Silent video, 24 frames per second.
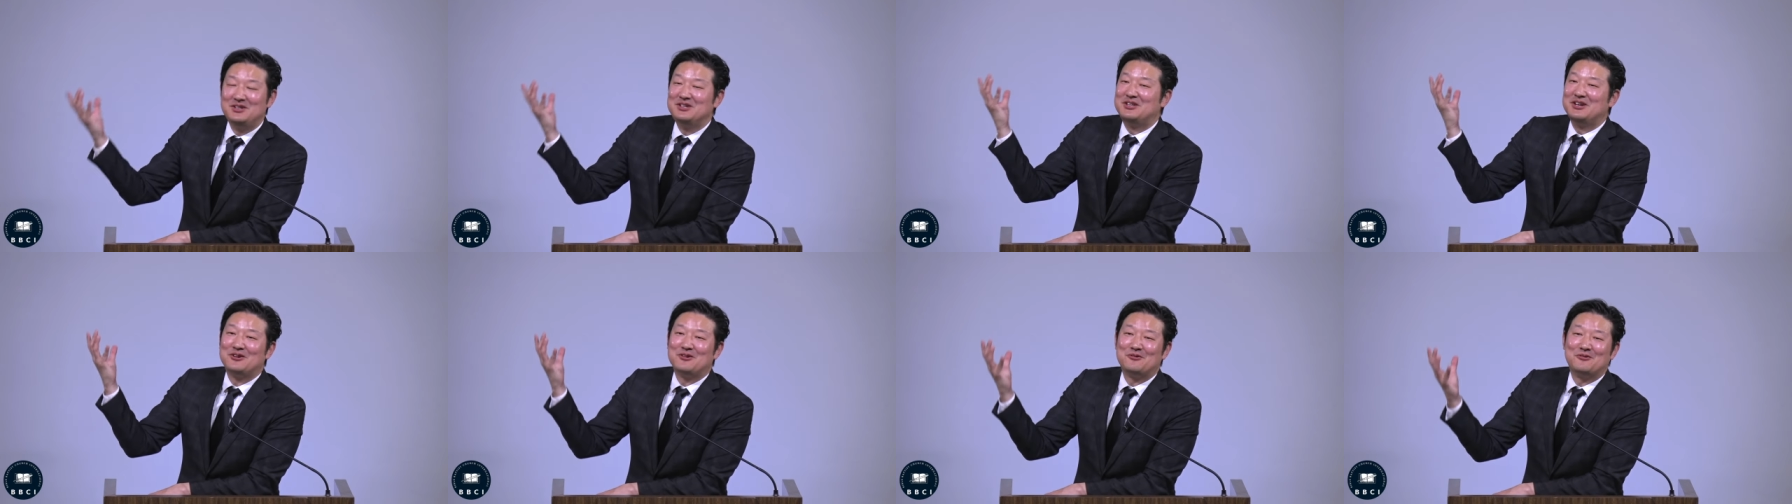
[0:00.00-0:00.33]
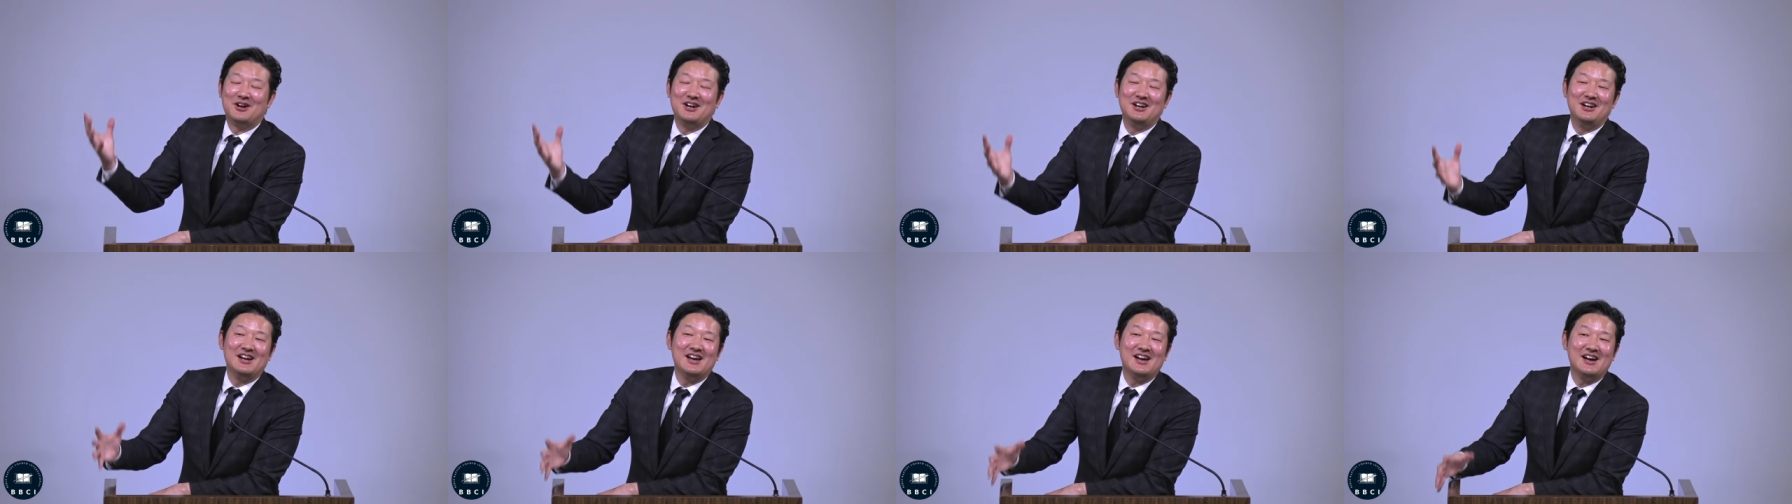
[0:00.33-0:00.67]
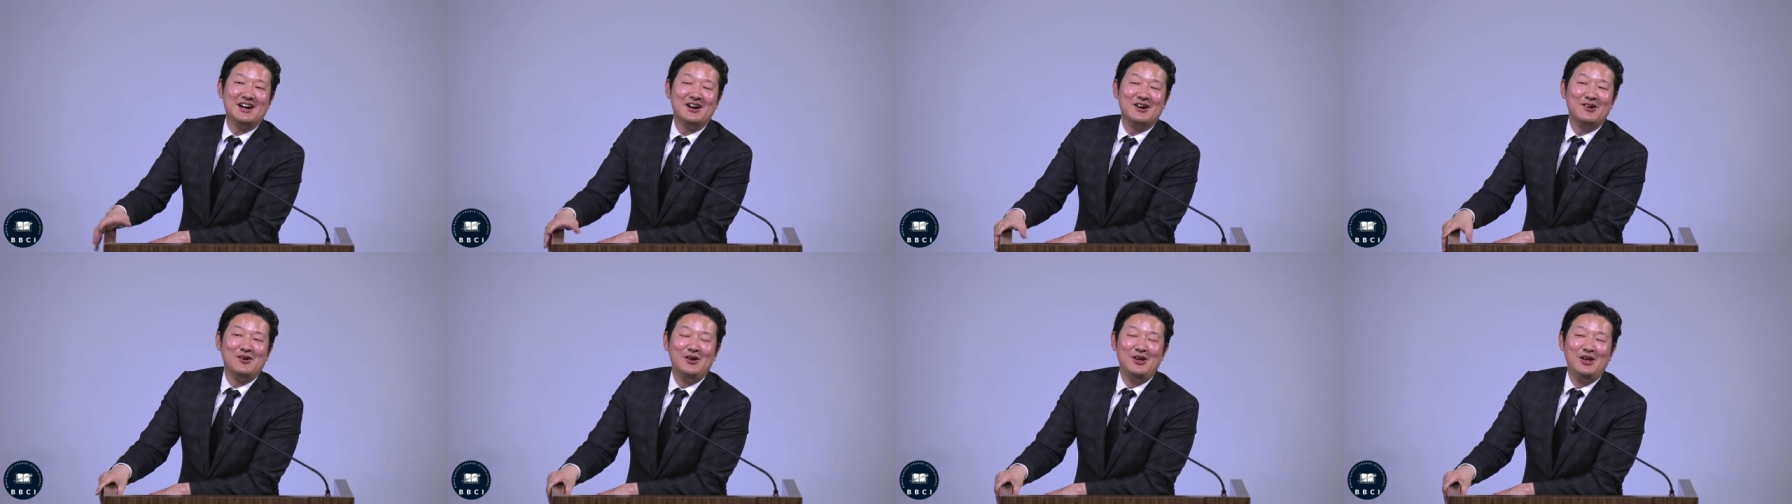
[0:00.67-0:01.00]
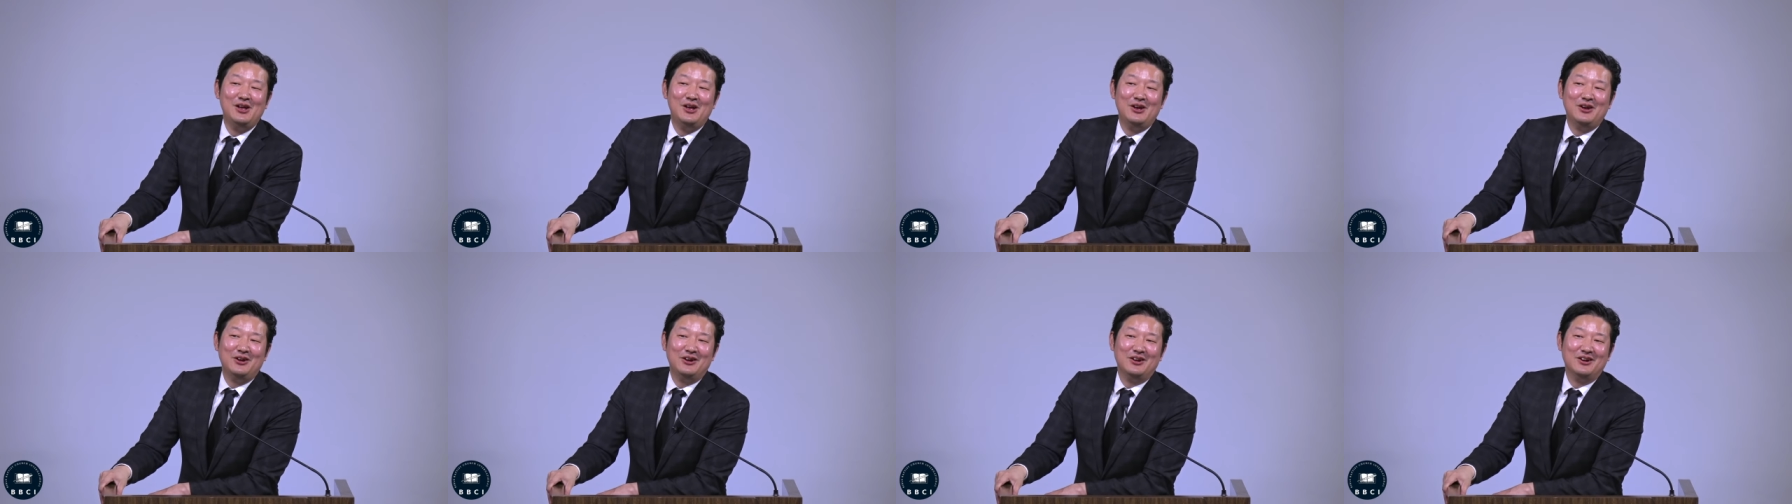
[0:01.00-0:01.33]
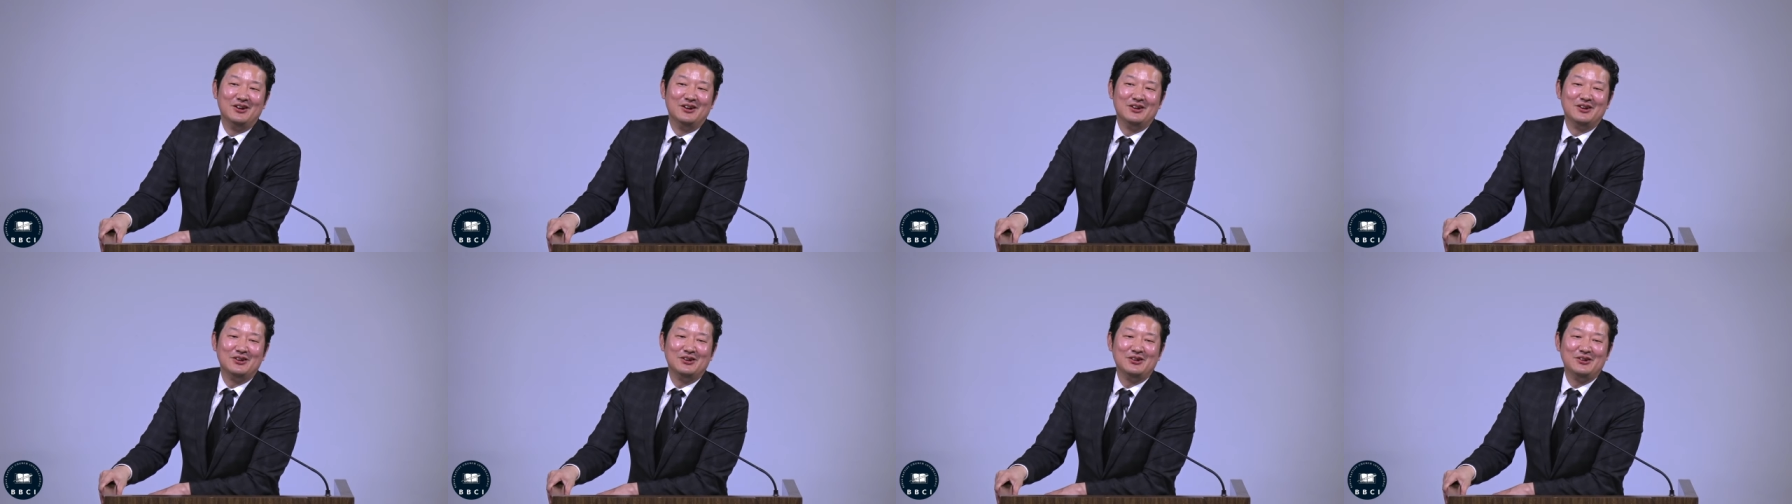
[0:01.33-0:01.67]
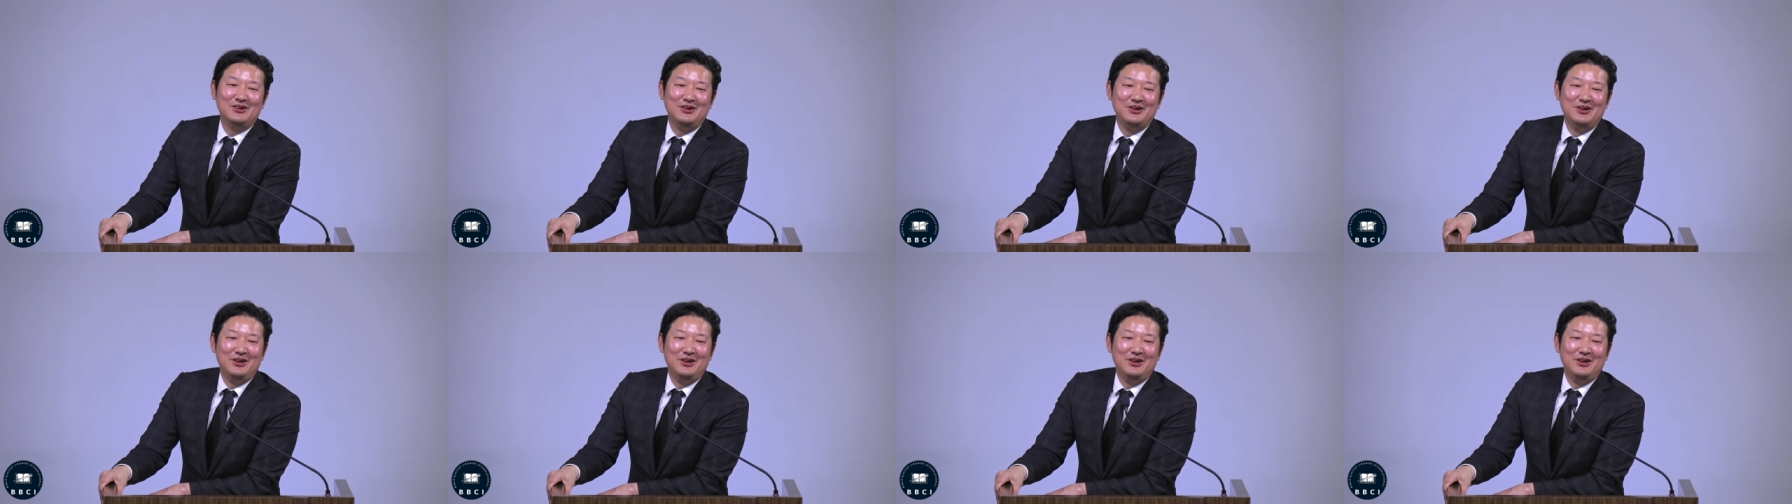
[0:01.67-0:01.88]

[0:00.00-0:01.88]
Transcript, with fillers: there right now. Let's go. You know,